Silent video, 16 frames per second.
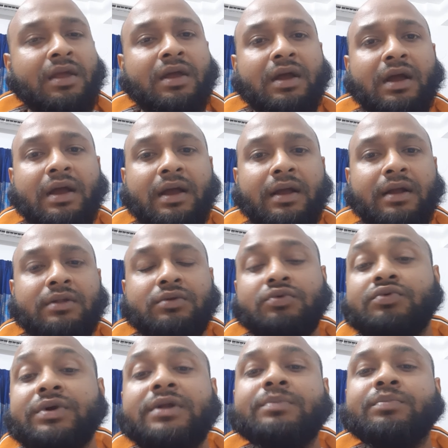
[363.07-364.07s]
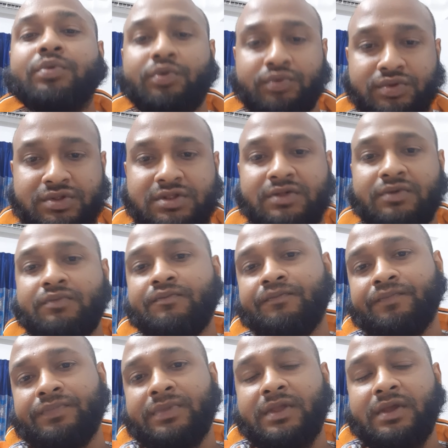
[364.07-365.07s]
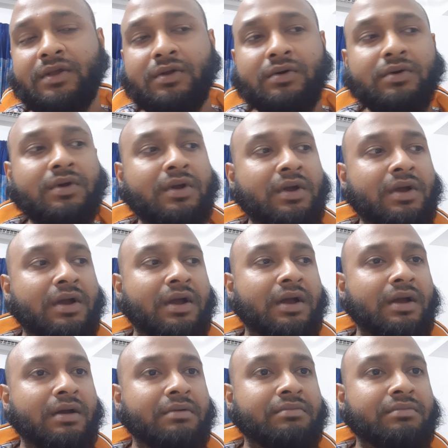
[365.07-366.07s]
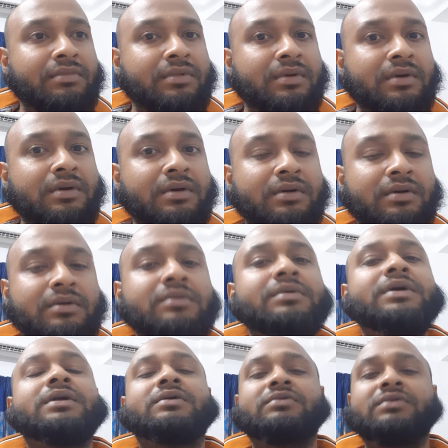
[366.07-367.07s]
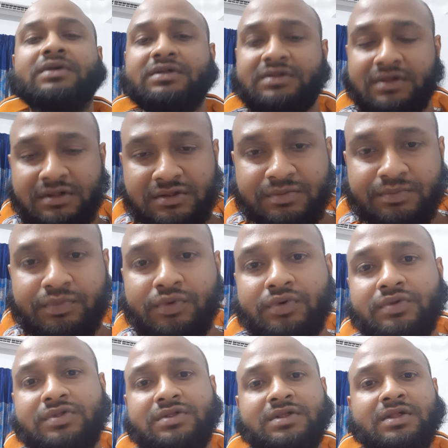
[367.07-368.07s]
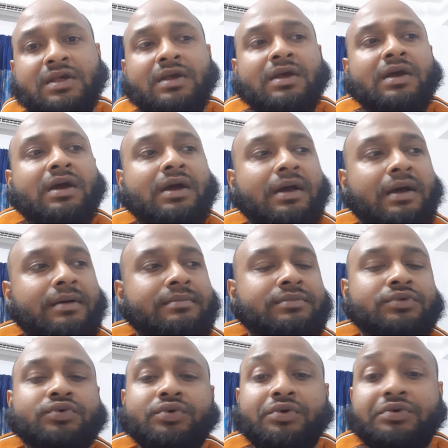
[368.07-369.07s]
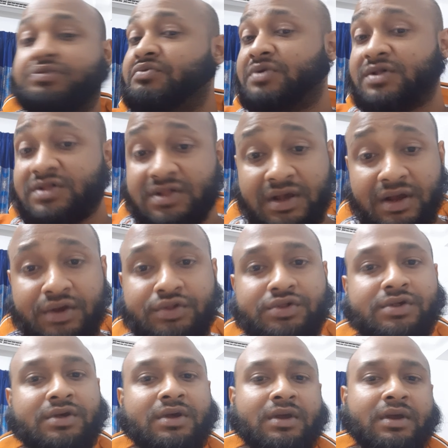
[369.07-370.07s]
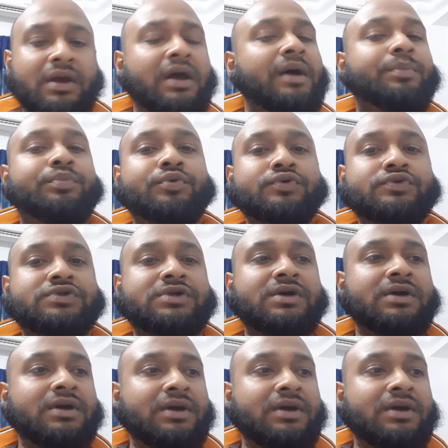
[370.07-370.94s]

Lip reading: to read books. Read religious books. Do your research. Approach